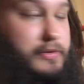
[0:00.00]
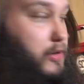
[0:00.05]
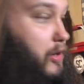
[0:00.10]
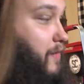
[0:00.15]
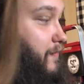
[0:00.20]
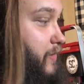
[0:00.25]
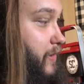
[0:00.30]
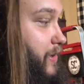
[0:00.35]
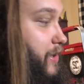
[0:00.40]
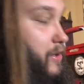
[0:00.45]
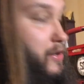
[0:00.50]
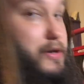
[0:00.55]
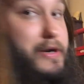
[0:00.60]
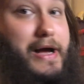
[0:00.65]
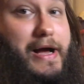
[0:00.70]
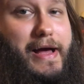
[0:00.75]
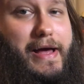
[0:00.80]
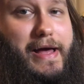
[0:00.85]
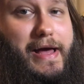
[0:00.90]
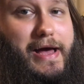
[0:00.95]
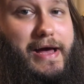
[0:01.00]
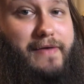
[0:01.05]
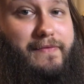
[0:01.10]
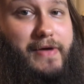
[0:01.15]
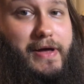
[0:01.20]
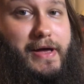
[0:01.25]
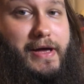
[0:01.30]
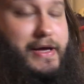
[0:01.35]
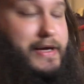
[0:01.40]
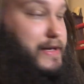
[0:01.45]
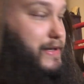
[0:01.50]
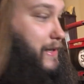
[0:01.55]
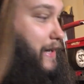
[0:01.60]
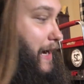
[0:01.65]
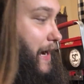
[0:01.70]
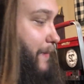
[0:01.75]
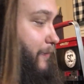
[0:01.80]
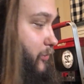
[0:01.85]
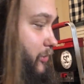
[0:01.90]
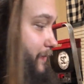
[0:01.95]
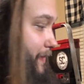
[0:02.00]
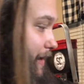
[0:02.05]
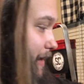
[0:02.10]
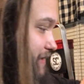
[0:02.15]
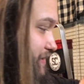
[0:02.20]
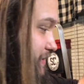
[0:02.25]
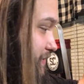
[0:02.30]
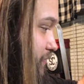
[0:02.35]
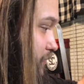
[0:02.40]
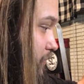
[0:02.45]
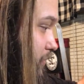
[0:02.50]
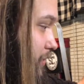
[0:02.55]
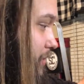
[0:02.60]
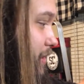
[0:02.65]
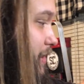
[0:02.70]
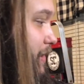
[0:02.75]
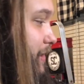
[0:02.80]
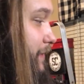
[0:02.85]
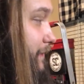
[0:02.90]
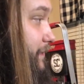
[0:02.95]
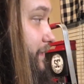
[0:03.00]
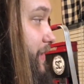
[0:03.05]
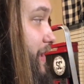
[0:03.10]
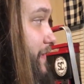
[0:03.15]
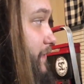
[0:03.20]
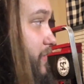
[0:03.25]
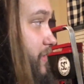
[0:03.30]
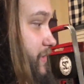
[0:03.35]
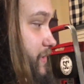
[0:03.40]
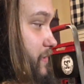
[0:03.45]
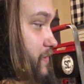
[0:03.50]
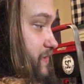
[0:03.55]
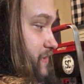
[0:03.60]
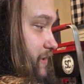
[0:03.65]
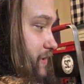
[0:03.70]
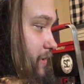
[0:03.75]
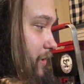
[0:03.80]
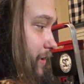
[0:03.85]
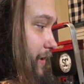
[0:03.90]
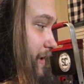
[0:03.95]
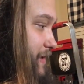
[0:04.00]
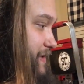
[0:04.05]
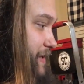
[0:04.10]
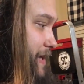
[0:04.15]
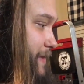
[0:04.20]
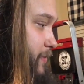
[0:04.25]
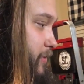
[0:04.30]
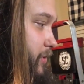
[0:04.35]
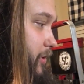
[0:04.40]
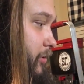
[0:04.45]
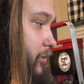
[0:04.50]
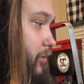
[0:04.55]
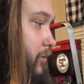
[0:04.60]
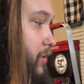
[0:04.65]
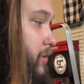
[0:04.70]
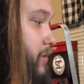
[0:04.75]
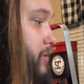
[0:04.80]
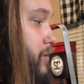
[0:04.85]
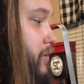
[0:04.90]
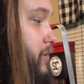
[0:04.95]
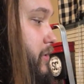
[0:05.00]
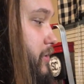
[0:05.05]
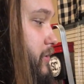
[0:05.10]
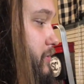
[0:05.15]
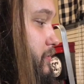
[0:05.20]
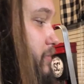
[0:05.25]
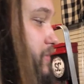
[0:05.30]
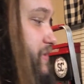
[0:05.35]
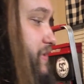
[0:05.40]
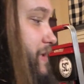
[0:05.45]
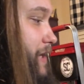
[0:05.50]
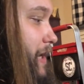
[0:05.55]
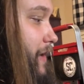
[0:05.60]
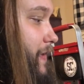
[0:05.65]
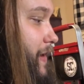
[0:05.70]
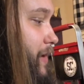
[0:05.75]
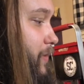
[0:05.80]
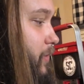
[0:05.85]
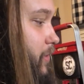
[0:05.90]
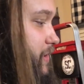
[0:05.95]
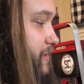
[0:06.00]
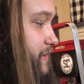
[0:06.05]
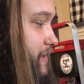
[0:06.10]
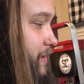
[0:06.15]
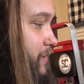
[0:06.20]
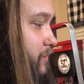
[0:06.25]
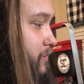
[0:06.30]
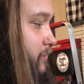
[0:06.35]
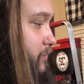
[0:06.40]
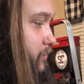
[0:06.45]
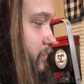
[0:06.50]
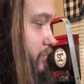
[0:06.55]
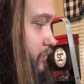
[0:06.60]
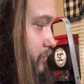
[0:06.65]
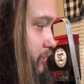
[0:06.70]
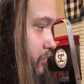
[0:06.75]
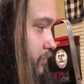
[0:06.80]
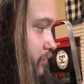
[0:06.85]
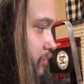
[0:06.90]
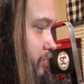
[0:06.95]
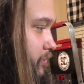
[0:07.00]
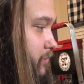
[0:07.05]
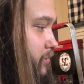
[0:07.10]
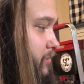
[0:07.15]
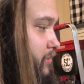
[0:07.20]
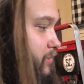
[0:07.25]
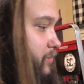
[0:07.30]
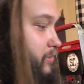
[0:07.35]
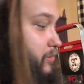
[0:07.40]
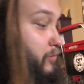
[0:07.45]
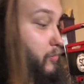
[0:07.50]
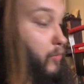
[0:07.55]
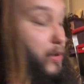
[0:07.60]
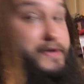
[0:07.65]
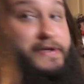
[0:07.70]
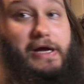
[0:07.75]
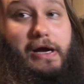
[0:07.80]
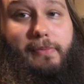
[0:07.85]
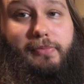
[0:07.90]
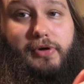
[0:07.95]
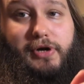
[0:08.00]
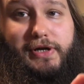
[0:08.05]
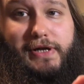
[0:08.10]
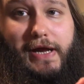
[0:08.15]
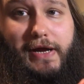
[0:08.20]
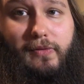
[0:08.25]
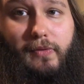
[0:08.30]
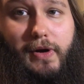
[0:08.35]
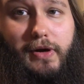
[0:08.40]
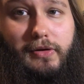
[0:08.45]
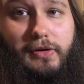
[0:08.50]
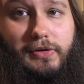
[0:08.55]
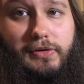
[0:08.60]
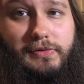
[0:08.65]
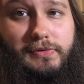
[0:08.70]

Over here I have a Geiper Bacitor. Never used it on a tapered hull. We'll see how that works out. Worked out pretty dang well.